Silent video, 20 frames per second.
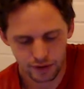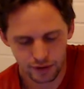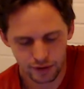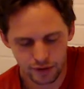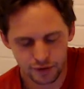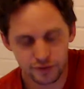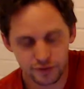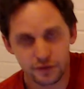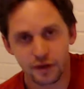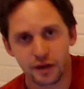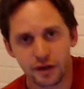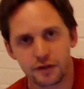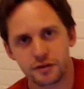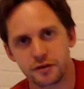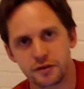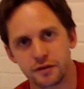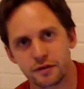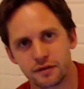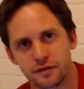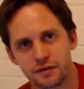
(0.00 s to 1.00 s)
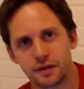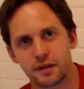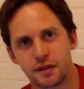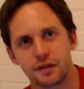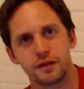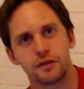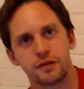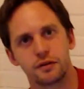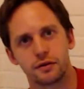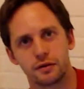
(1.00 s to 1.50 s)
It's not just
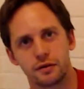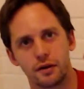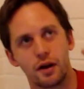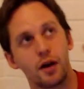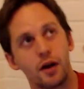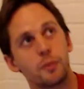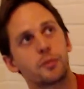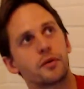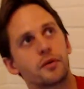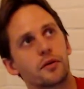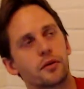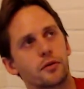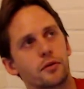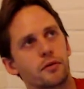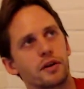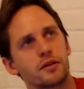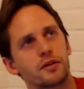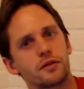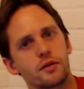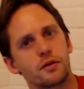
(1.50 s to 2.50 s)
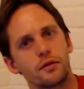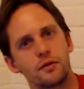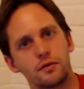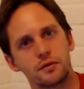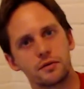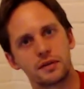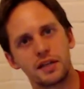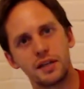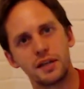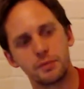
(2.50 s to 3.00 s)
that your upper
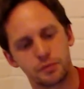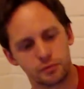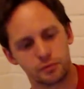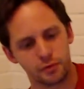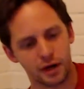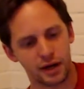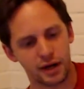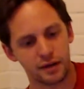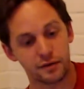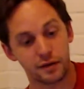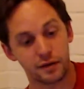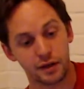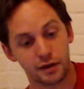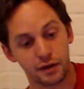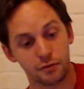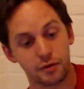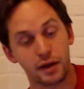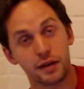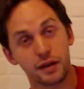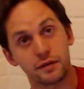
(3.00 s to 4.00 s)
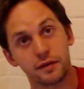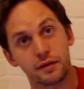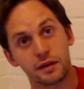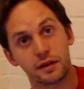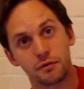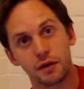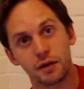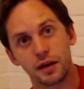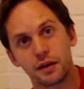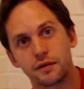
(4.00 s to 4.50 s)
threshold keeps rising and rising and
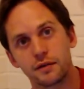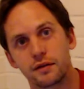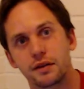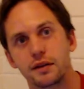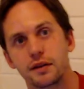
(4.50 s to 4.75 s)
rising.